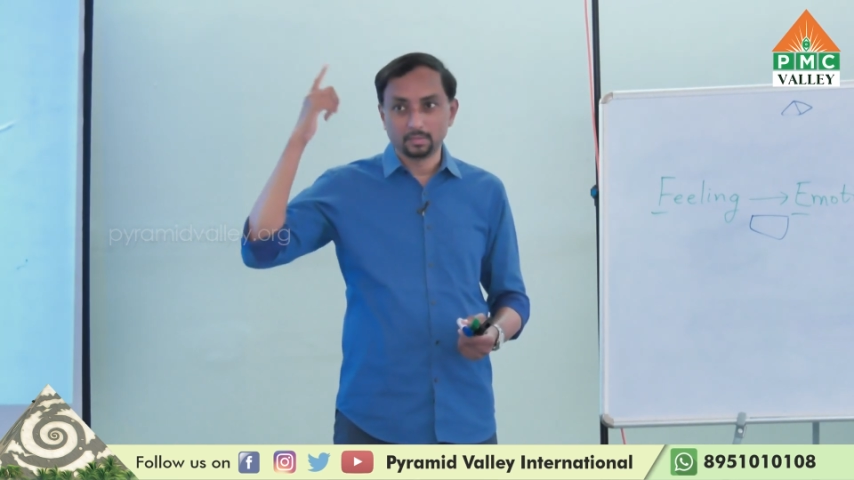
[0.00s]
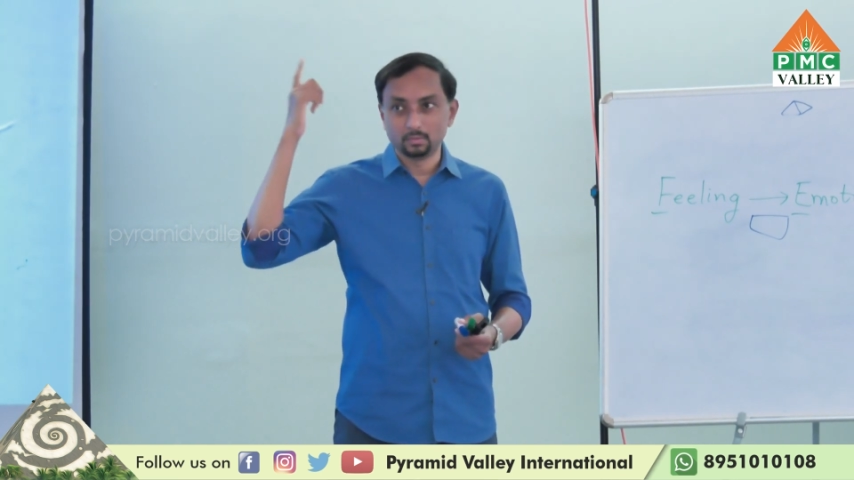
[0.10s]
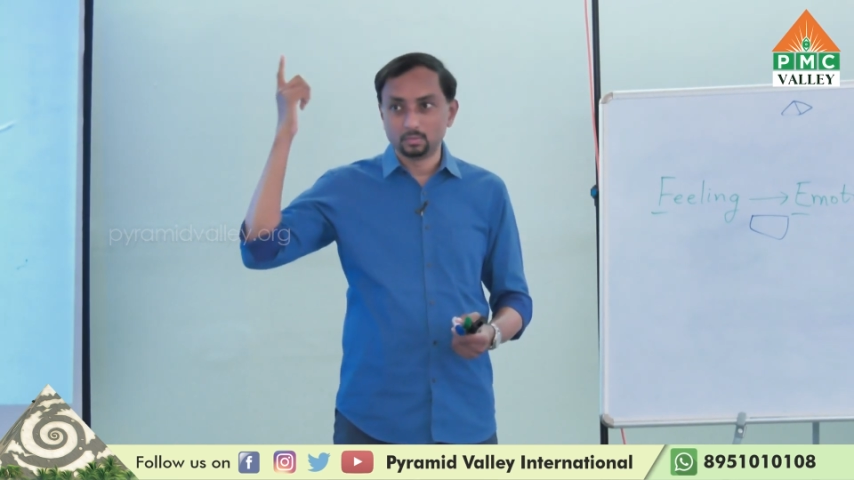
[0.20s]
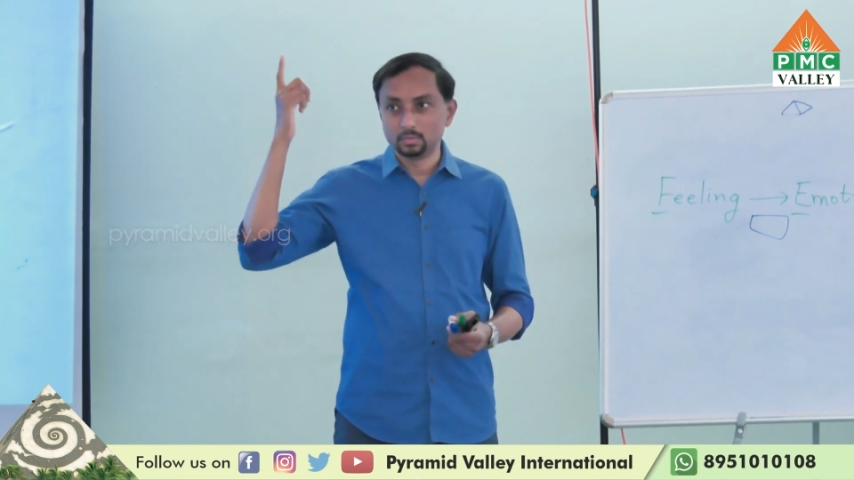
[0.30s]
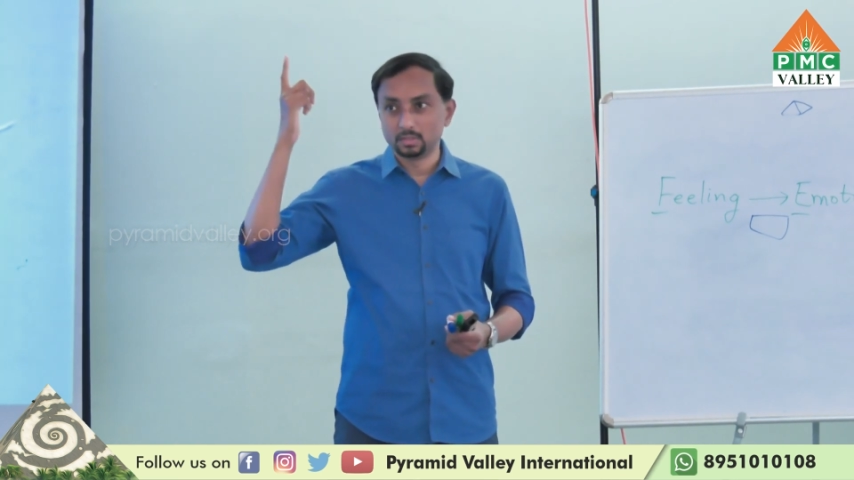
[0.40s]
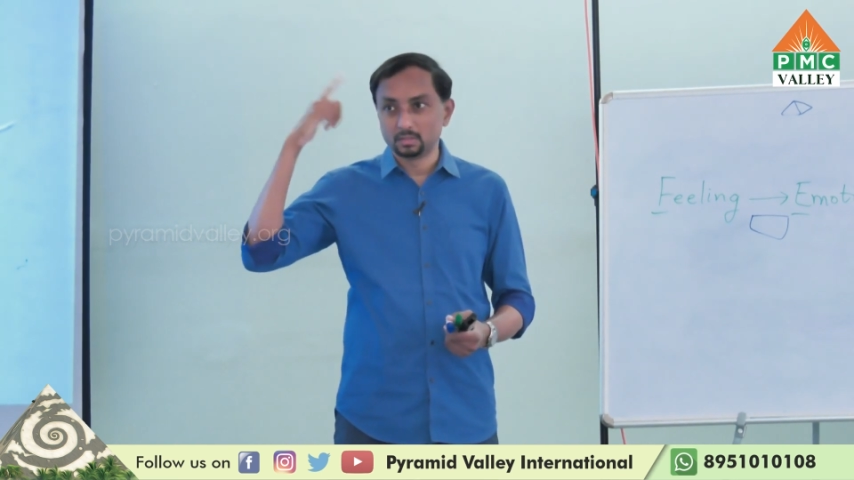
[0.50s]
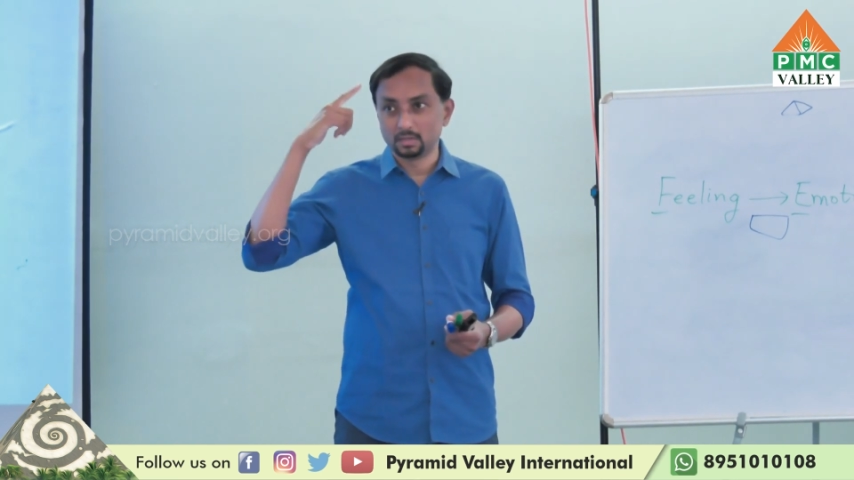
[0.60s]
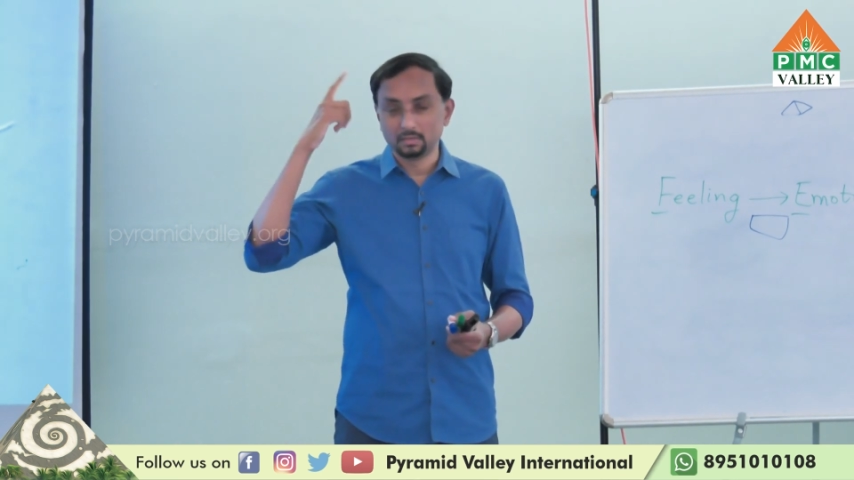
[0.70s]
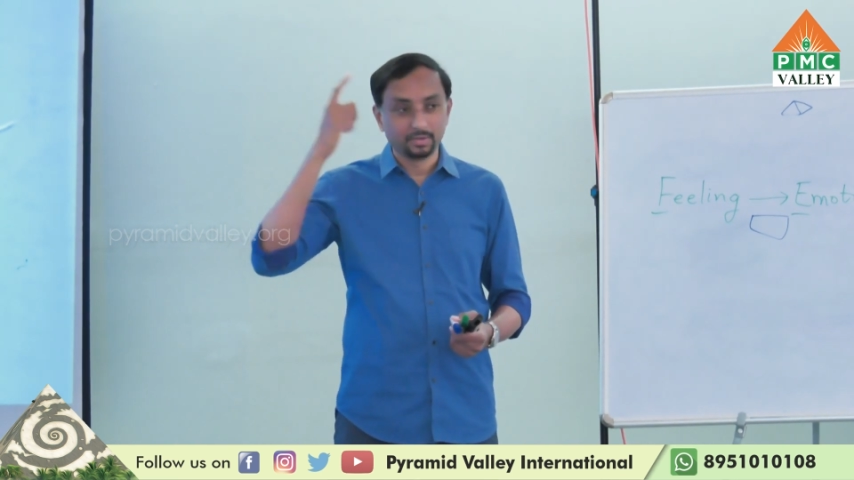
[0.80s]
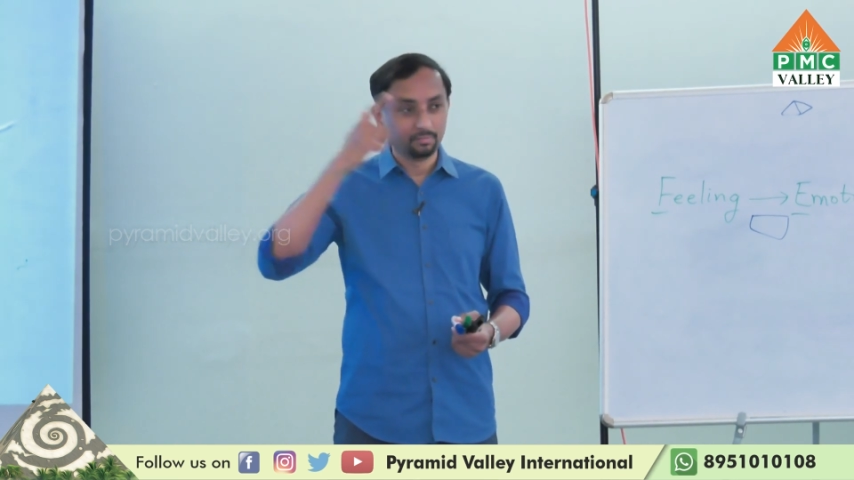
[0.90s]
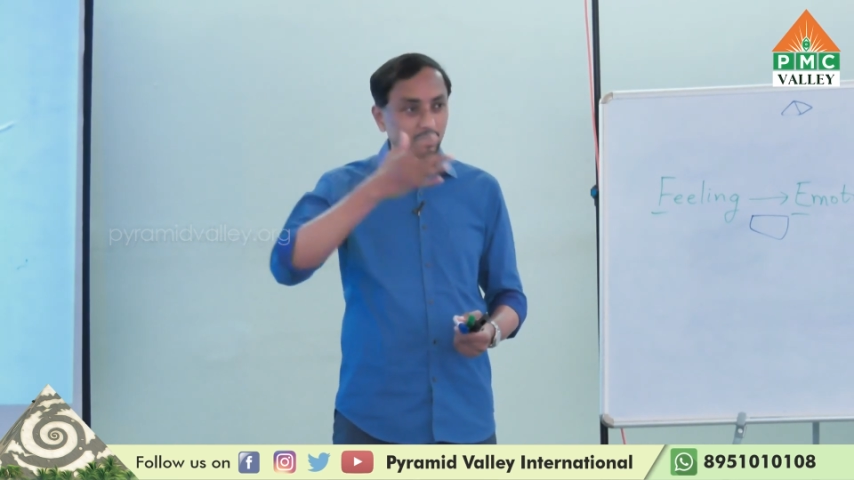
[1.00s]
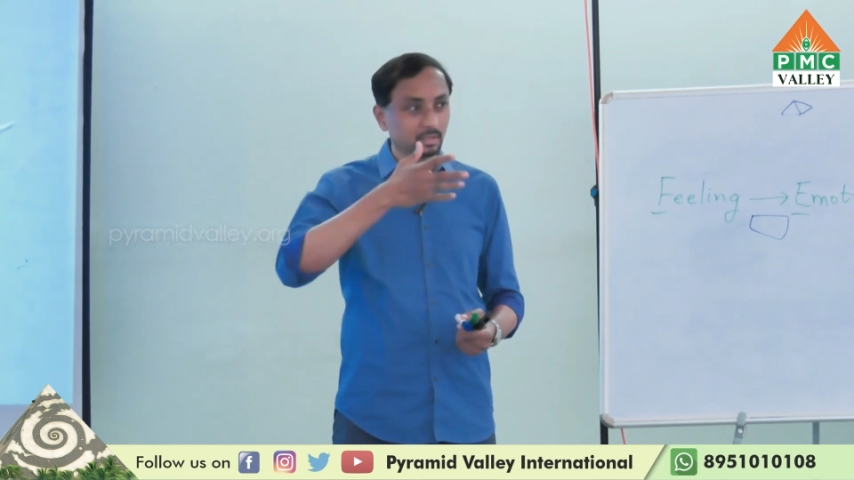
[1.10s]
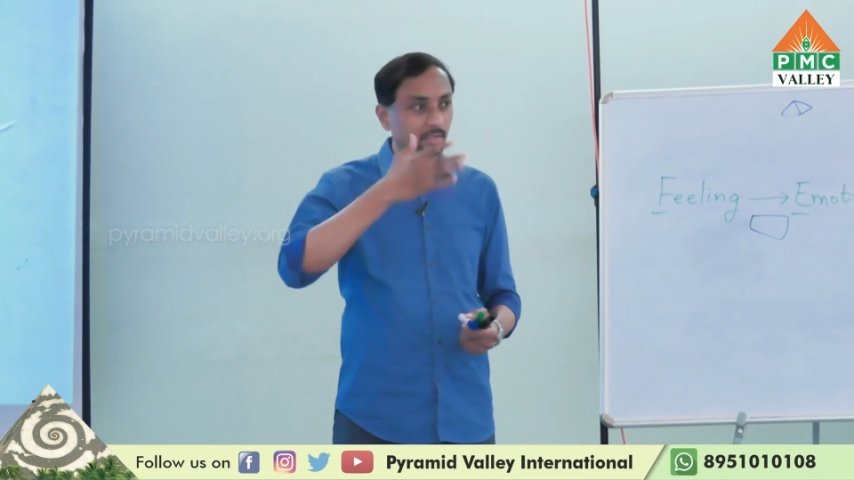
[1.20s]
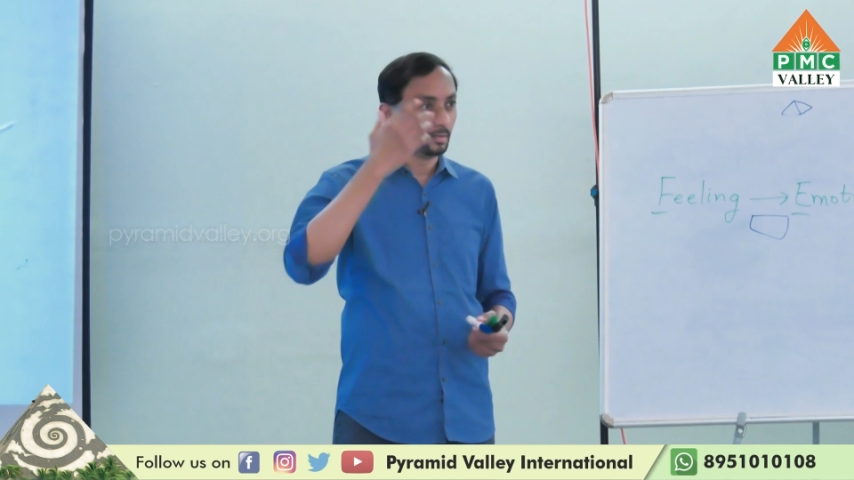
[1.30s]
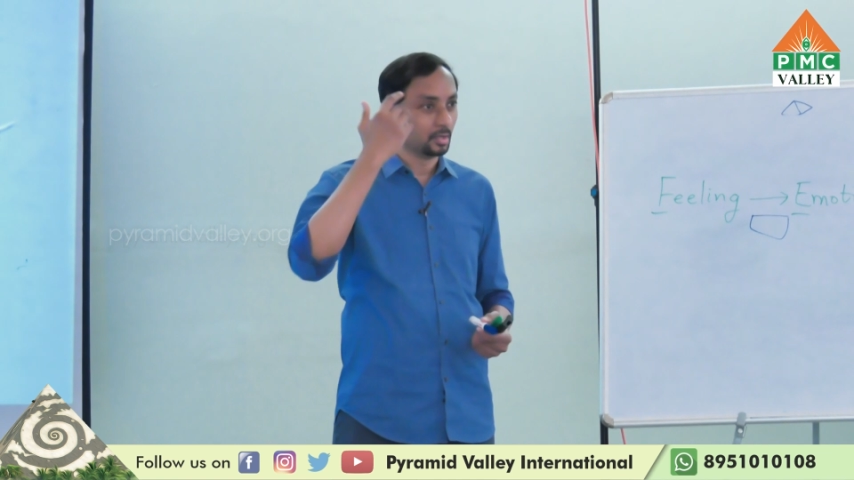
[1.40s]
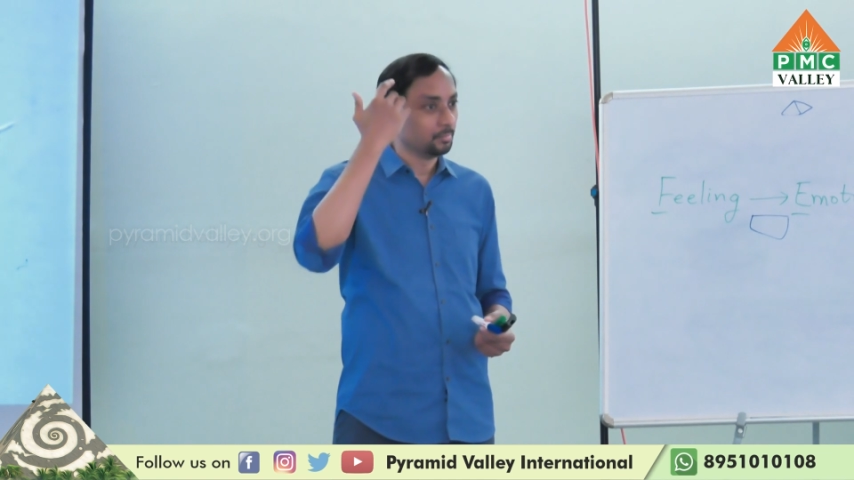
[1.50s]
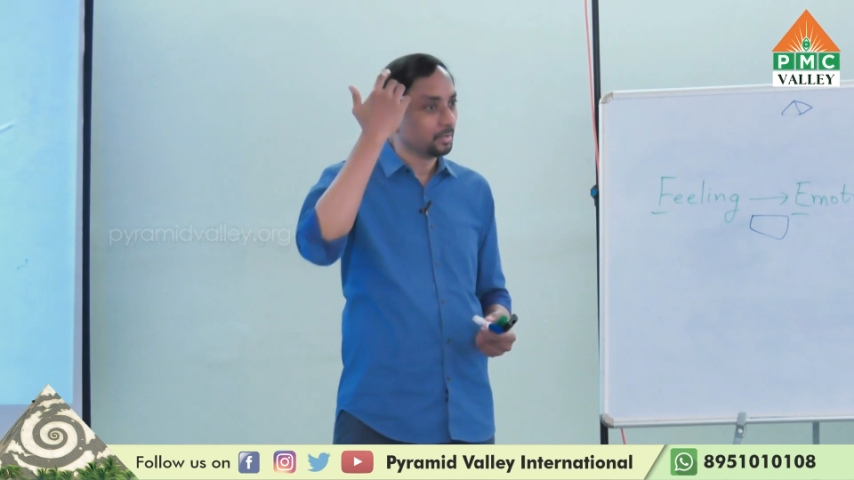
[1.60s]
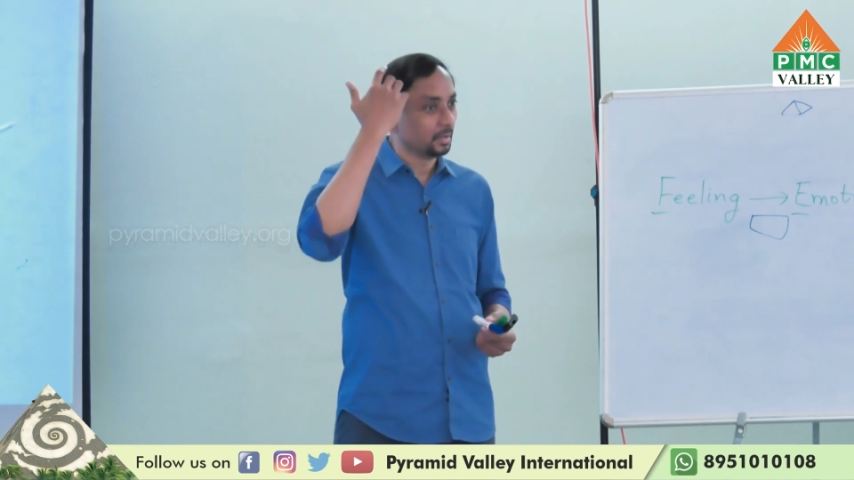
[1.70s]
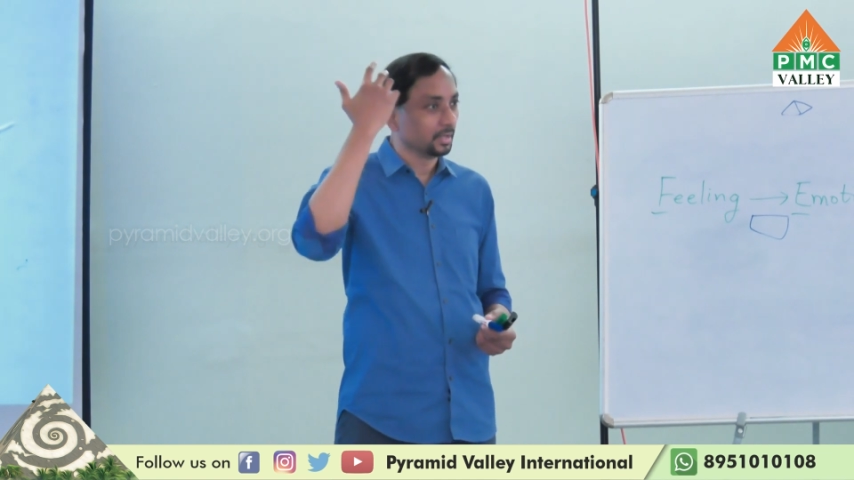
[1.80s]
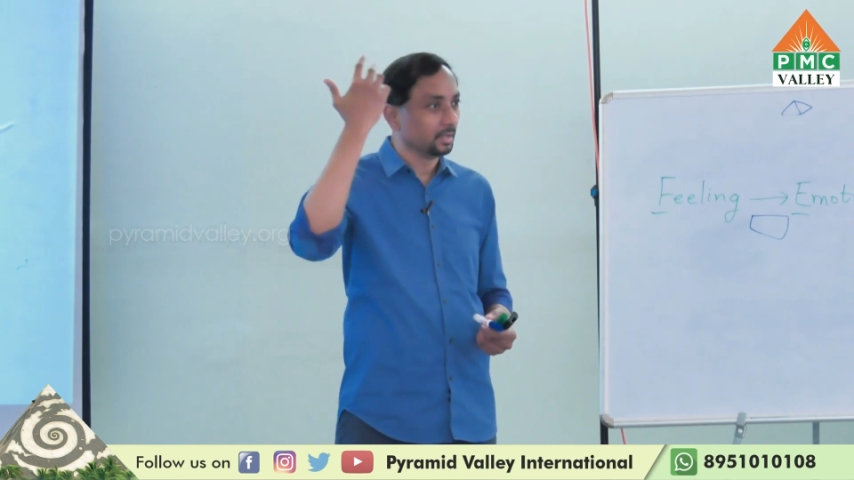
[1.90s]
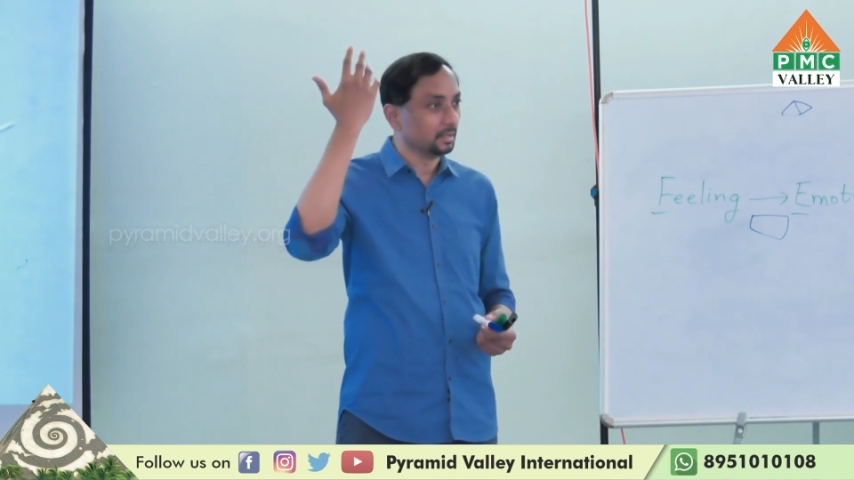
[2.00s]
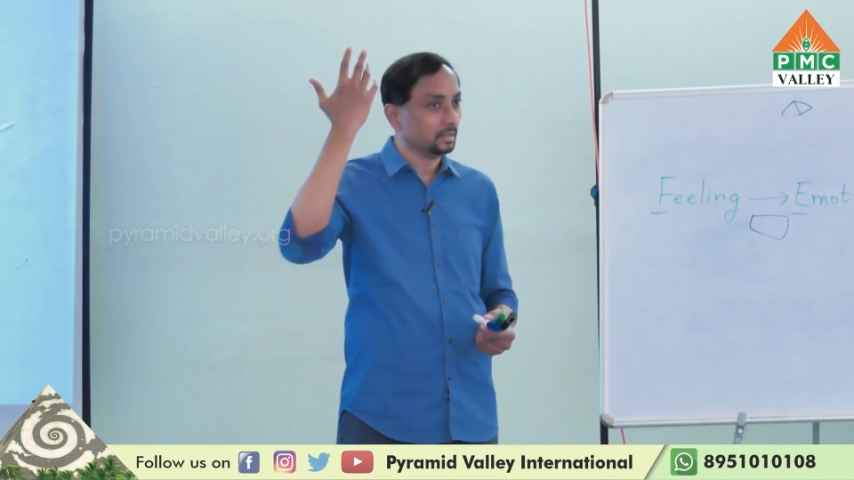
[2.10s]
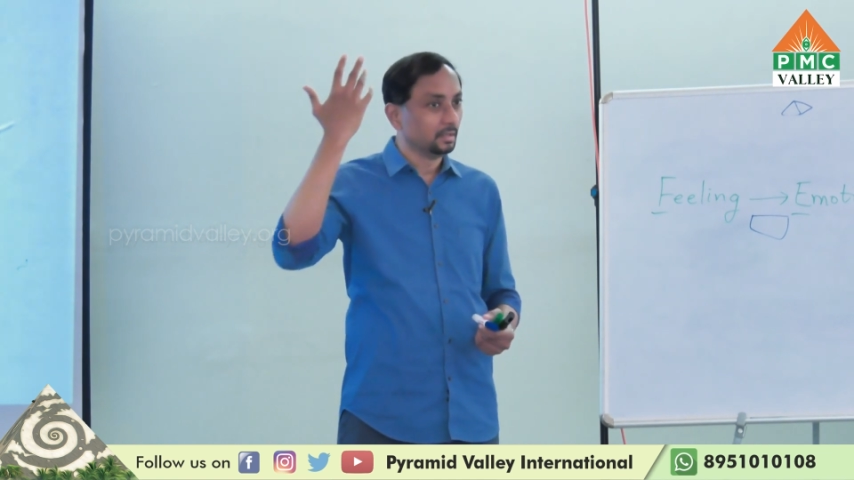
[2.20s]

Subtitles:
I have to do that thought, when will he stop talking,